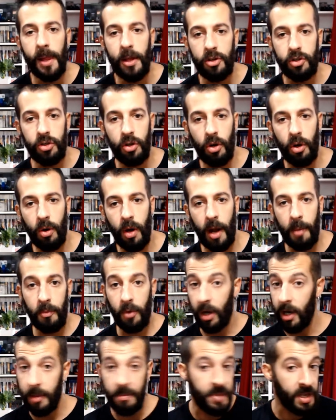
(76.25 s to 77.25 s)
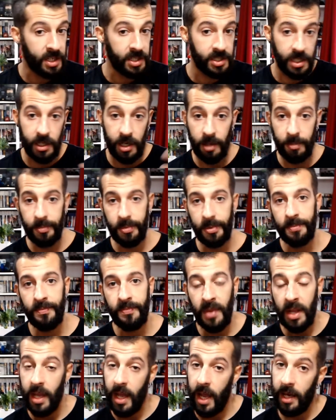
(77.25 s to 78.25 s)
so I'm gonna mix it up
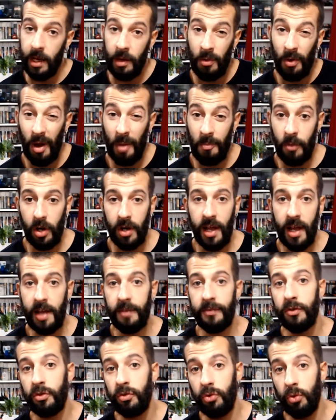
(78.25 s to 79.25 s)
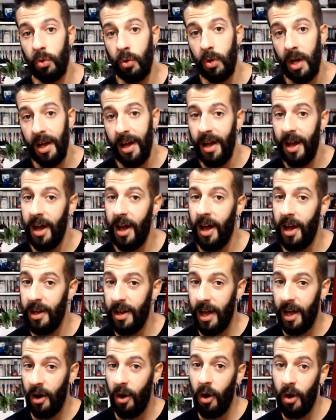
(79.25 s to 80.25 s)
and I'm gonna have to do
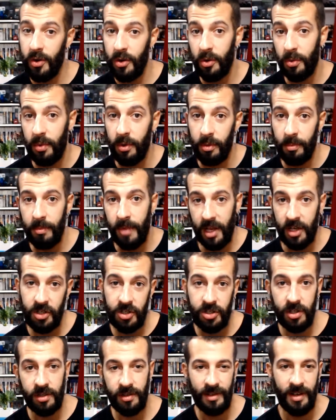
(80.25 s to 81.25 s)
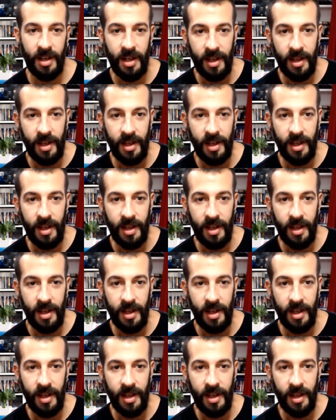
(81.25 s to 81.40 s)
a honorable mention